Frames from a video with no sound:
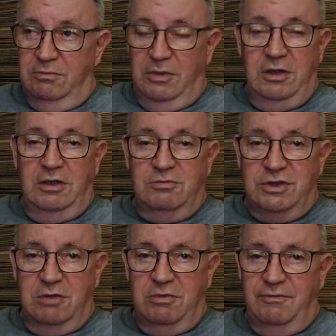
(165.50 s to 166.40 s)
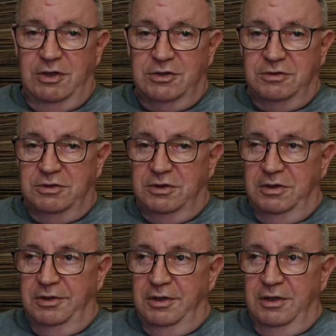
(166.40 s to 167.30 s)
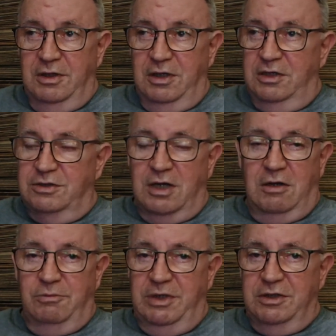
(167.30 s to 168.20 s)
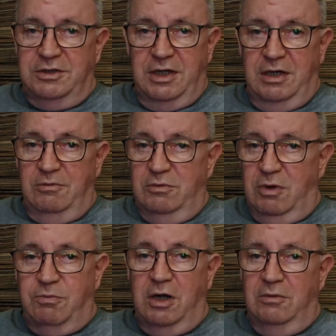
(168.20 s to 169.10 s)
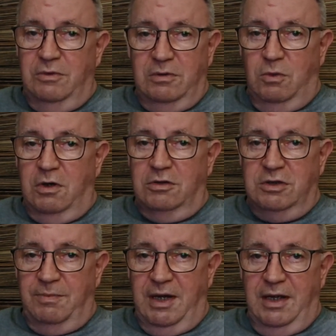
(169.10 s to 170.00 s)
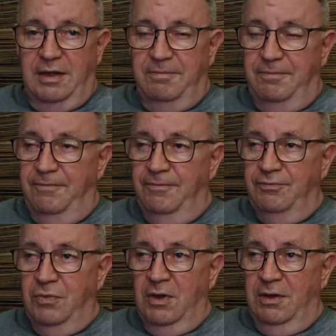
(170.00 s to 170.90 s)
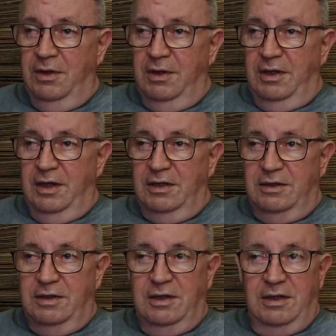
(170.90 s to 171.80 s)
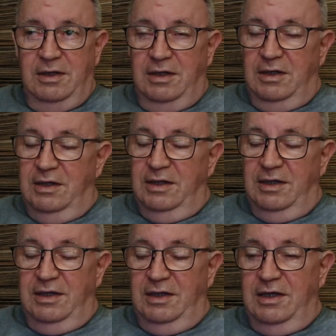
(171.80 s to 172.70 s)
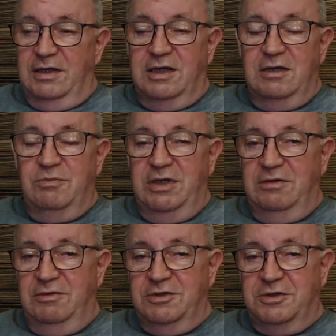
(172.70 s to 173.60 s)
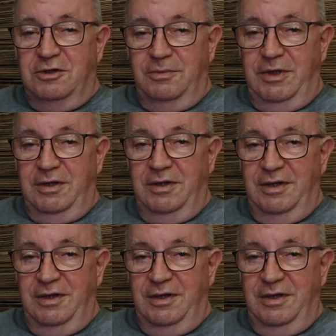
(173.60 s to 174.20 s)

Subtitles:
medium subdivisions, and it's all been the same, a problem with water supply. And it can be disturbing.